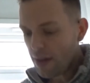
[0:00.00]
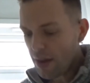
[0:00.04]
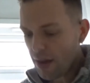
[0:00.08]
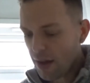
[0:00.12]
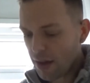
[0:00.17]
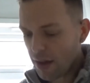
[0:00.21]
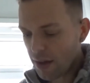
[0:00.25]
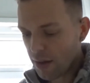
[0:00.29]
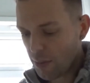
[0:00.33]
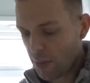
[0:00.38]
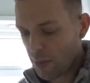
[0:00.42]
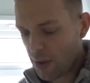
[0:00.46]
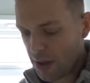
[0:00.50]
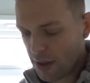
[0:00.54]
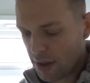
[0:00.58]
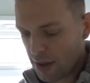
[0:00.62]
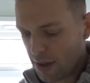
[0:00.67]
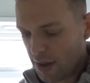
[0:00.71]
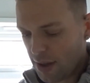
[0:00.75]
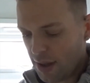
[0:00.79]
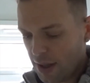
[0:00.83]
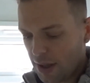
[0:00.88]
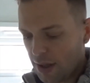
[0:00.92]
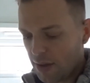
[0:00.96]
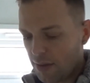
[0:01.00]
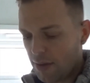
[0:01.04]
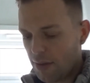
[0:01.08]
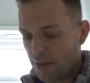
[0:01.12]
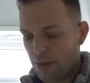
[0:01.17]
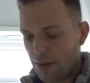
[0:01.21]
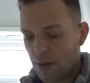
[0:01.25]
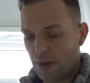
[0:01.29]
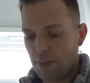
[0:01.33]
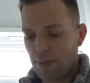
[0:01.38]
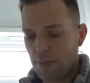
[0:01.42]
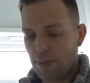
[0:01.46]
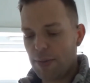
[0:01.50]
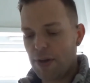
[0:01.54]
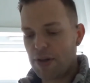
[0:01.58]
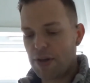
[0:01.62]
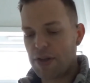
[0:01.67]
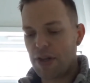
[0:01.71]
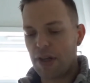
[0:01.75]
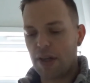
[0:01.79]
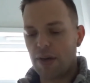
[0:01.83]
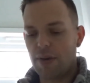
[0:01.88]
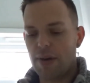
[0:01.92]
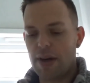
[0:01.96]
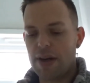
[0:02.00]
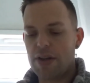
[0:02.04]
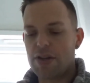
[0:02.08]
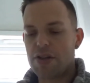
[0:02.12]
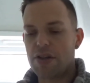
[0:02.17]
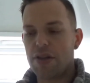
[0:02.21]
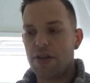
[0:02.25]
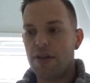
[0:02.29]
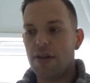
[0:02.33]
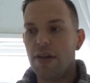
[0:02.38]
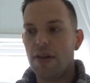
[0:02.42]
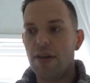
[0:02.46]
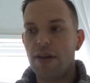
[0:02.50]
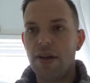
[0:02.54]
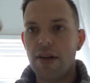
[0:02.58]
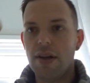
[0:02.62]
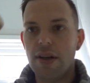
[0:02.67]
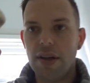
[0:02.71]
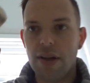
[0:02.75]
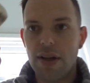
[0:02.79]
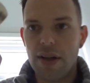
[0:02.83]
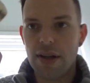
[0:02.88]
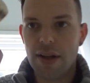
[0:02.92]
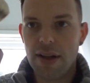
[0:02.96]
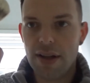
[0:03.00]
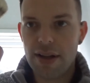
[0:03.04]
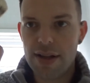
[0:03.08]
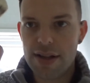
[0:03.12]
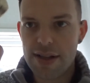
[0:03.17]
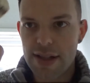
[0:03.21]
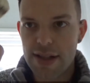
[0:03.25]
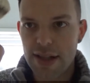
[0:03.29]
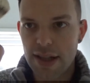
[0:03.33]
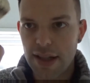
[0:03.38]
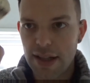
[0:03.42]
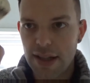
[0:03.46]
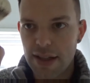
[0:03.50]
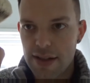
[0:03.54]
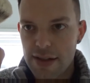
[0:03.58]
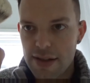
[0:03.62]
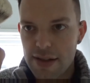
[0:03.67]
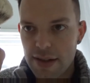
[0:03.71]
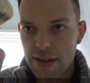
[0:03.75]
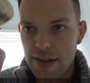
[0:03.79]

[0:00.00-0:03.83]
And the brush in question is these.